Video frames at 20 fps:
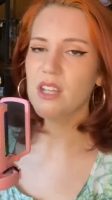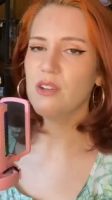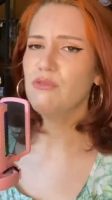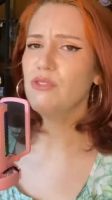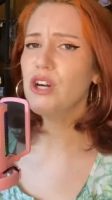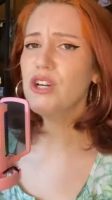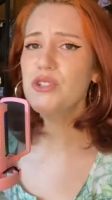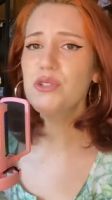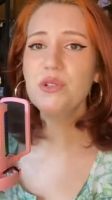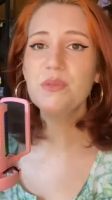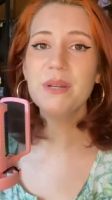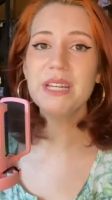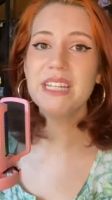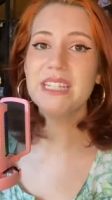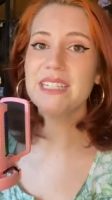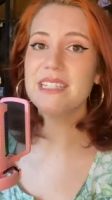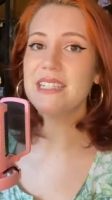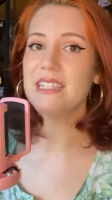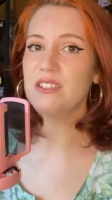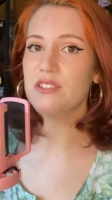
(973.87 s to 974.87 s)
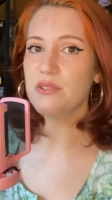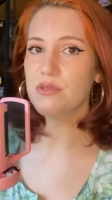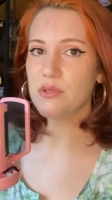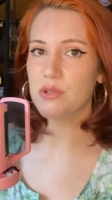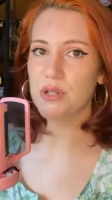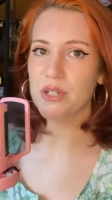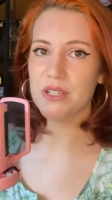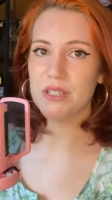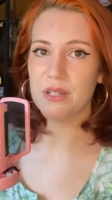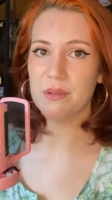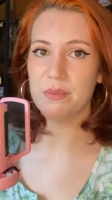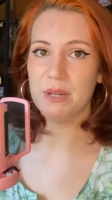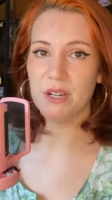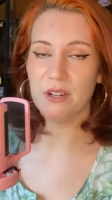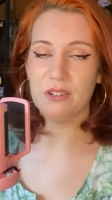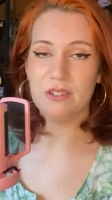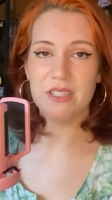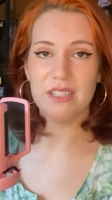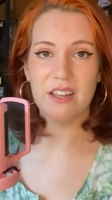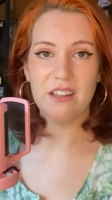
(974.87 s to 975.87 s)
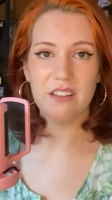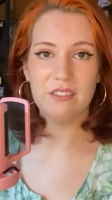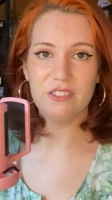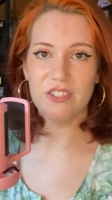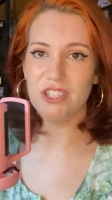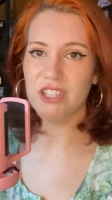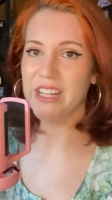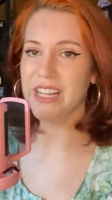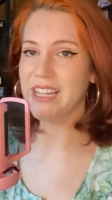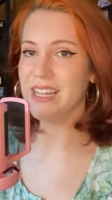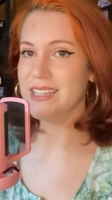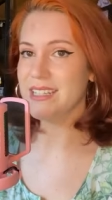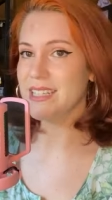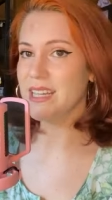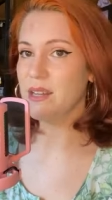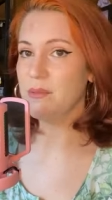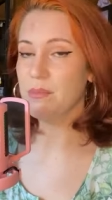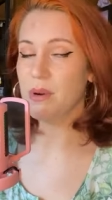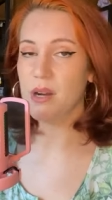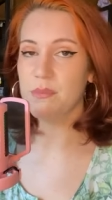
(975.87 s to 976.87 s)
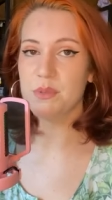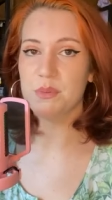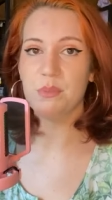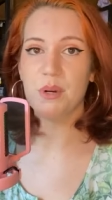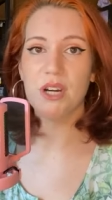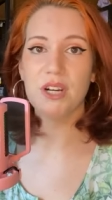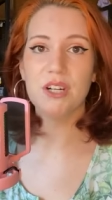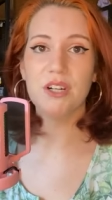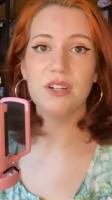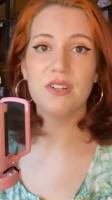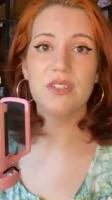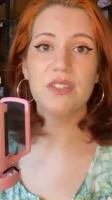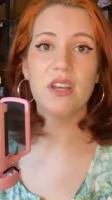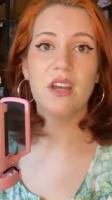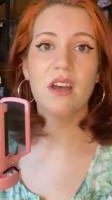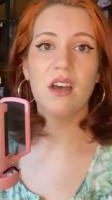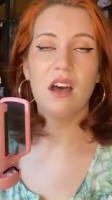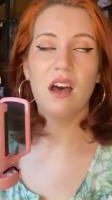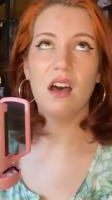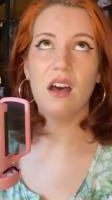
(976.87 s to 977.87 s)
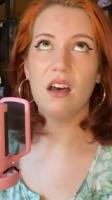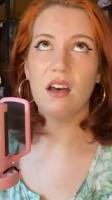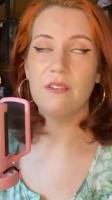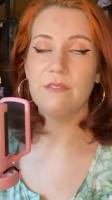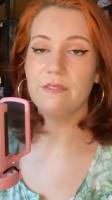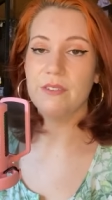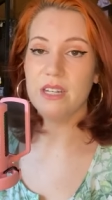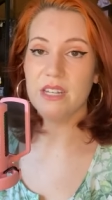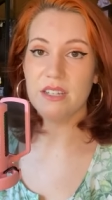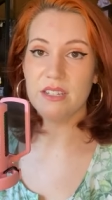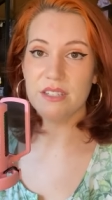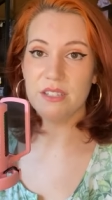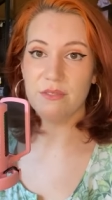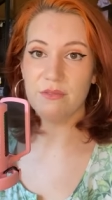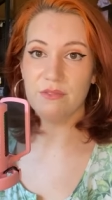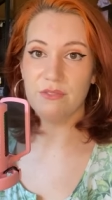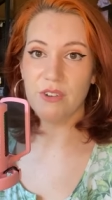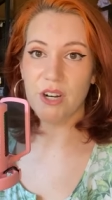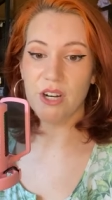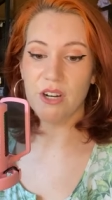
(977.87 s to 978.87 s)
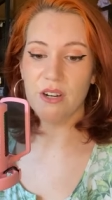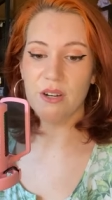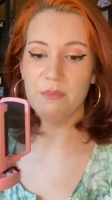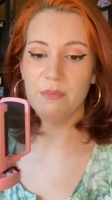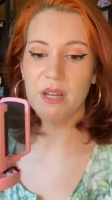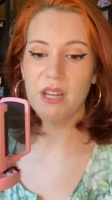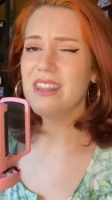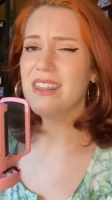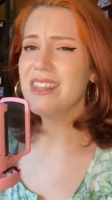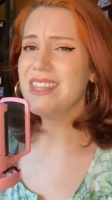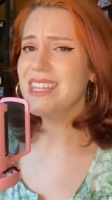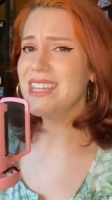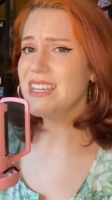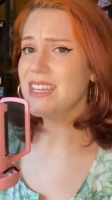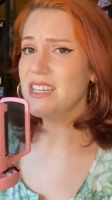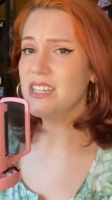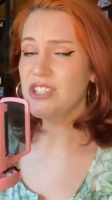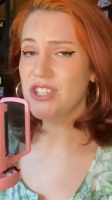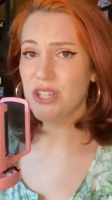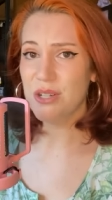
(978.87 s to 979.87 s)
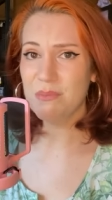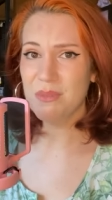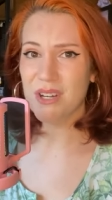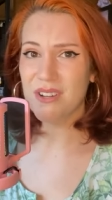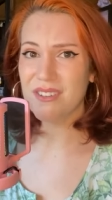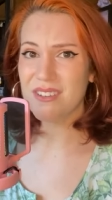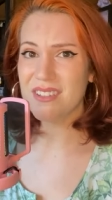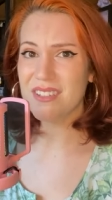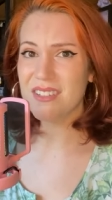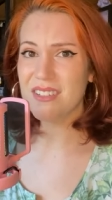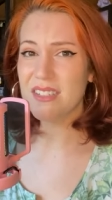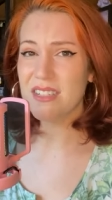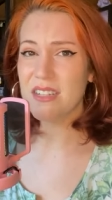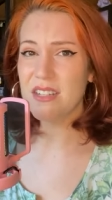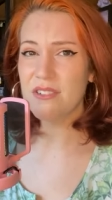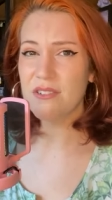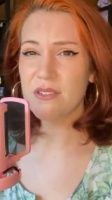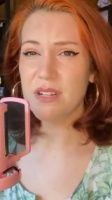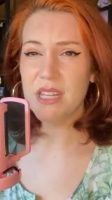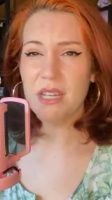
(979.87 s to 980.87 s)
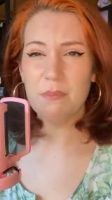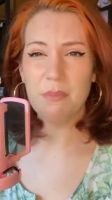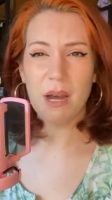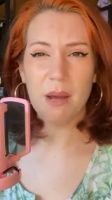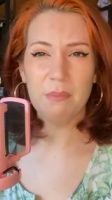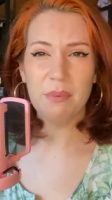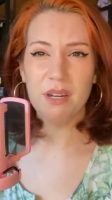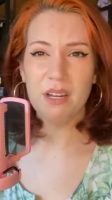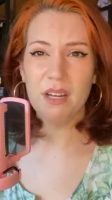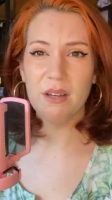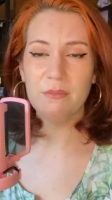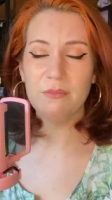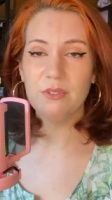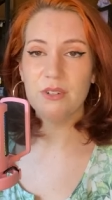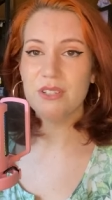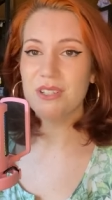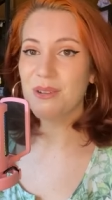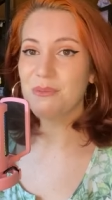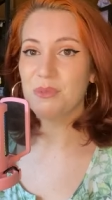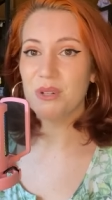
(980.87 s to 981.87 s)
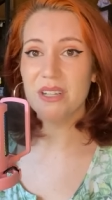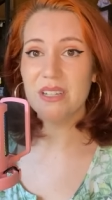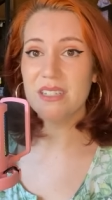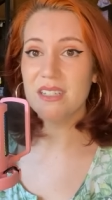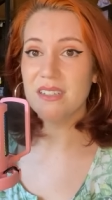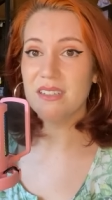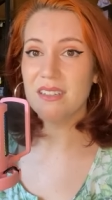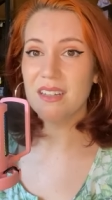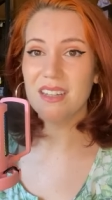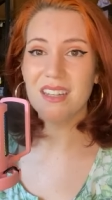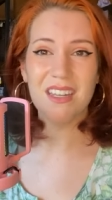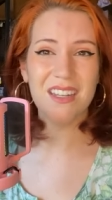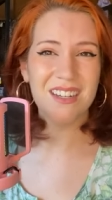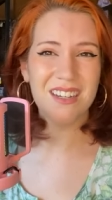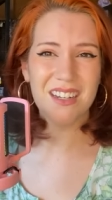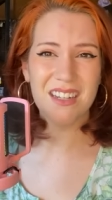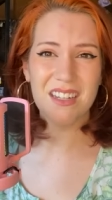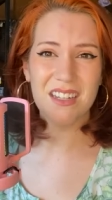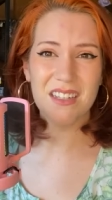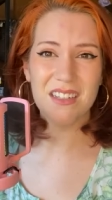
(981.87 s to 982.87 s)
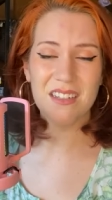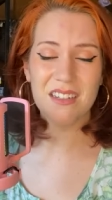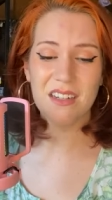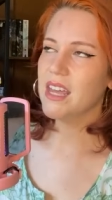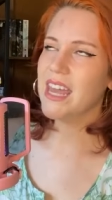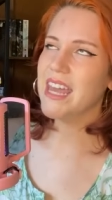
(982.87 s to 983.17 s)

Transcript: Virtual bands still, of course, appear on television. Like I said, Bob's Burgers, uh, Phineas and Ferb. The Chipmunks still keep popping up for some reason again and again.